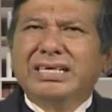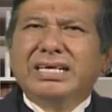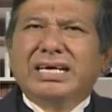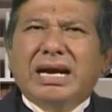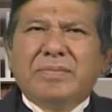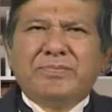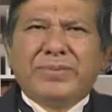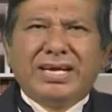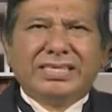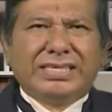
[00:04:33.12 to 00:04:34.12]

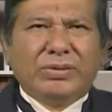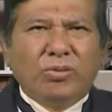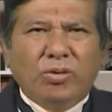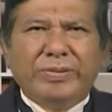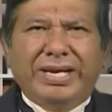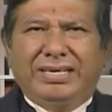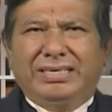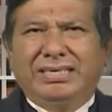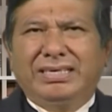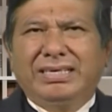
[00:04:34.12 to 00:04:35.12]
compels a woman
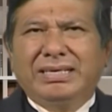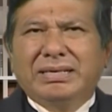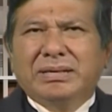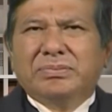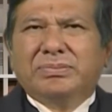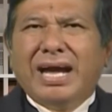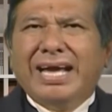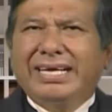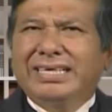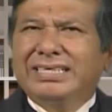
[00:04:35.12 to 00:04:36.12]

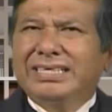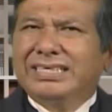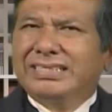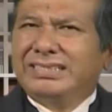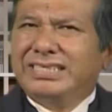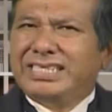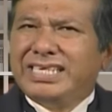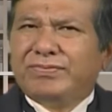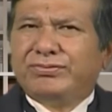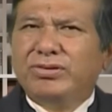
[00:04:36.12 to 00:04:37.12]
by
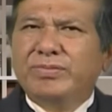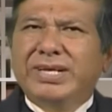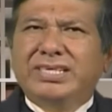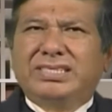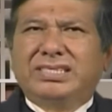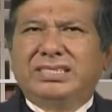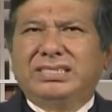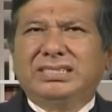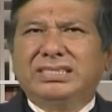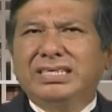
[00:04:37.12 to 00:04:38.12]
deceitful
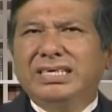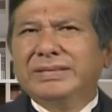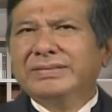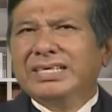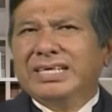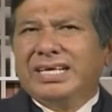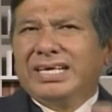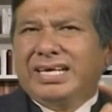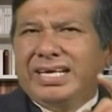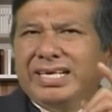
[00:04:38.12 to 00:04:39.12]
means,
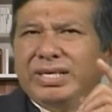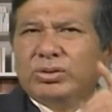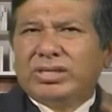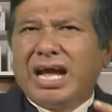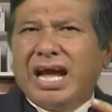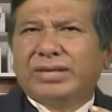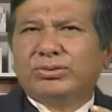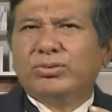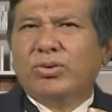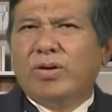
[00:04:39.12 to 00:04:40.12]
induce her
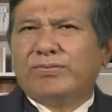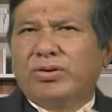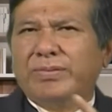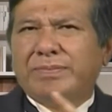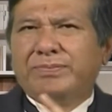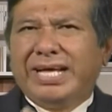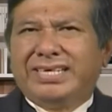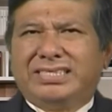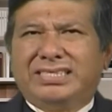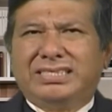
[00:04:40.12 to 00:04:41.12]
to go from a
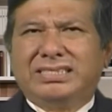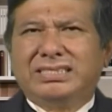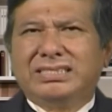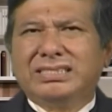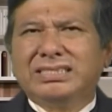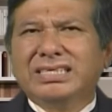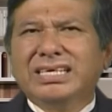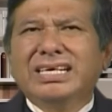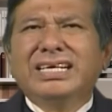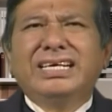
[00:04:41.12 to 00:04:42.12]
place,
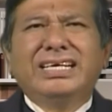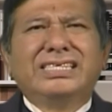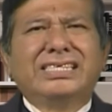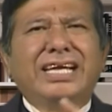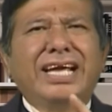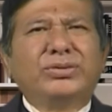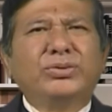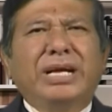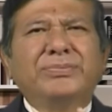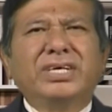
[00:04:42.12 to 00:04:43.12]
is said
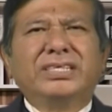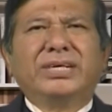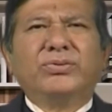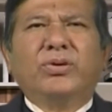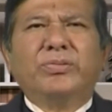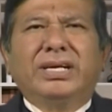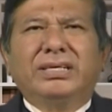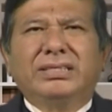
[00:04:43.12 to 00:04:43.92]
to abduct that woman.